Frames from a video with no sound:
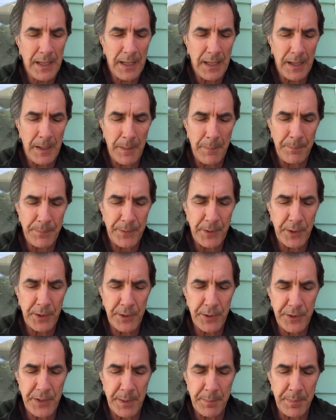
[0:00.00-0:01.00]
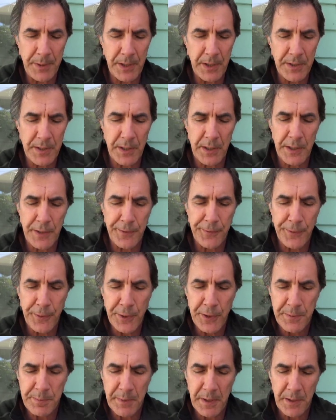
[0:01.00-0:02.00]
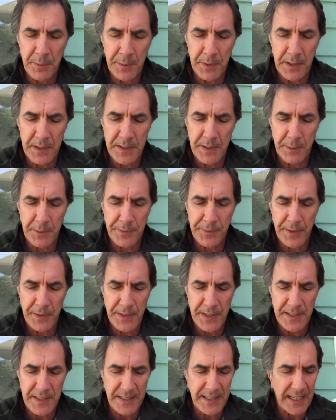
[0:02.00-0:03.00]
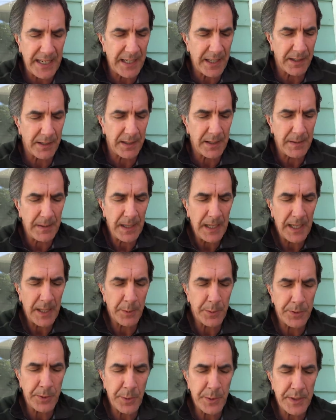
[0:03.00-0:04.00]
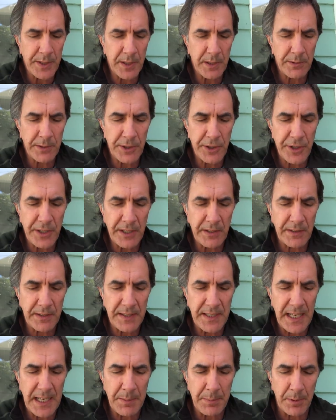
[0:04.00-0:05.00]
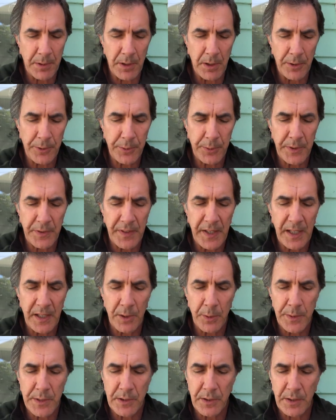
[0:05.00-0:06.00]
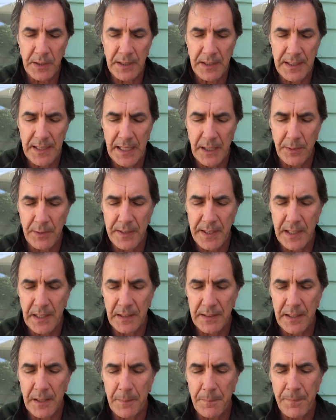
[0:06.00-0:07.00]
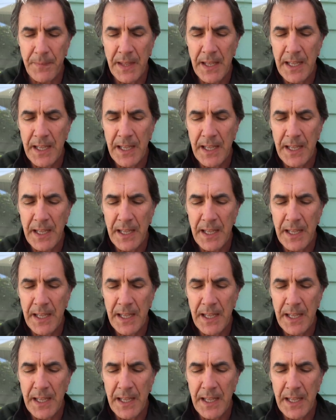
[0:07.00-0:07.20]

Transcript: Because you say, "Because on his first month with us, he was very scared and was always under a chair or table. Also, his head always looking down, tail down."